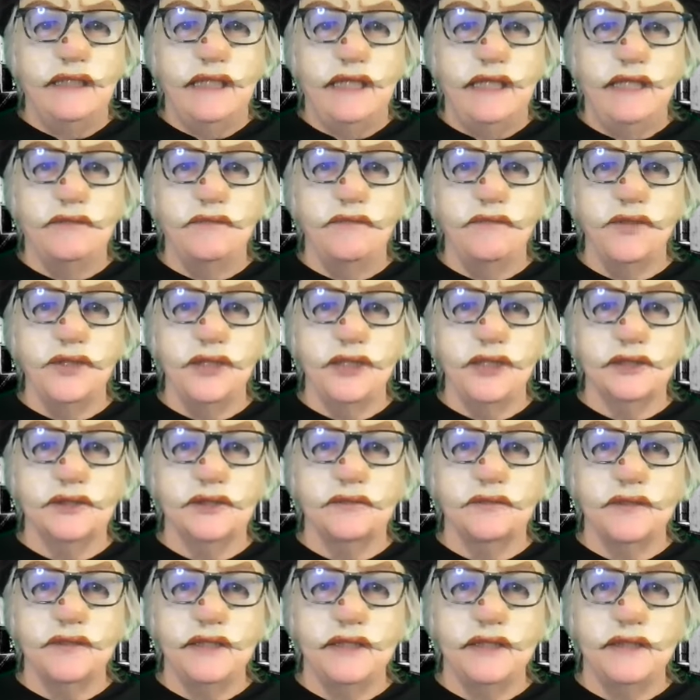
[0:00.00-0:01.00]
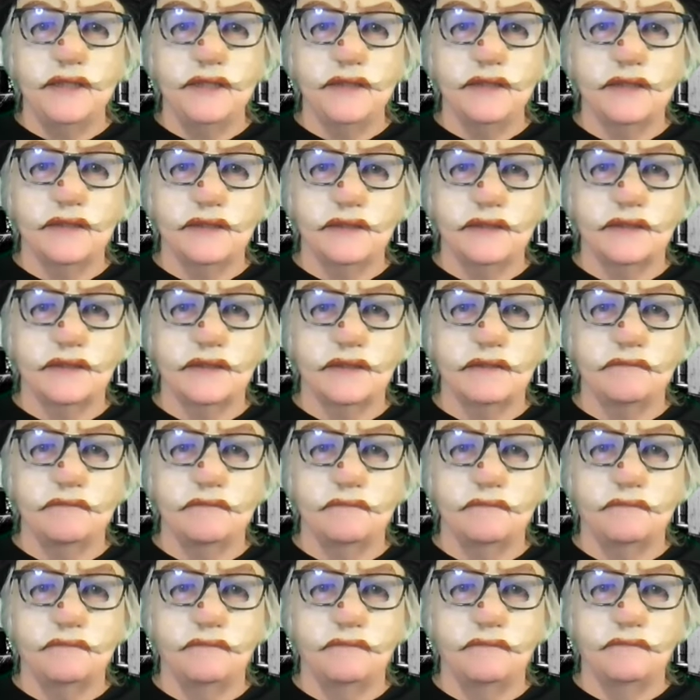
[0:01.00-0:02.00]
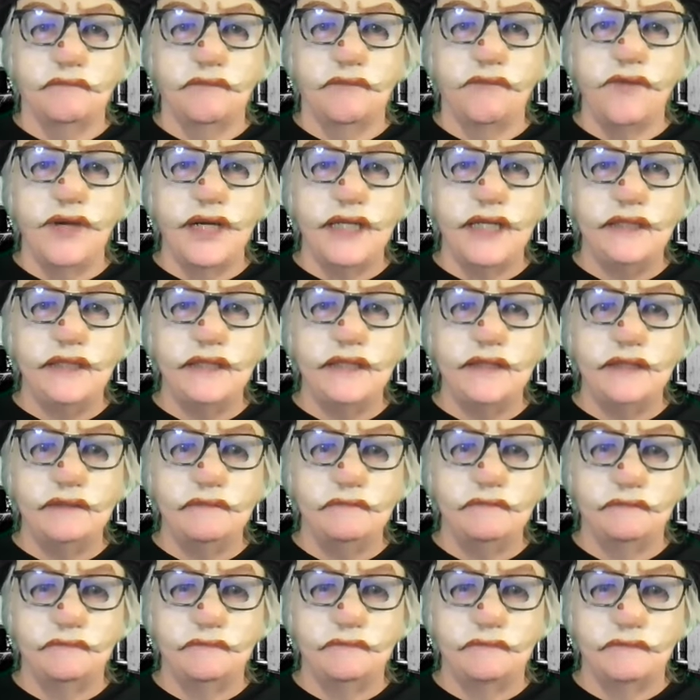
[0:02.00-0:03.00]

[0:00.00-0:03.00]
and worked within the system, Wanda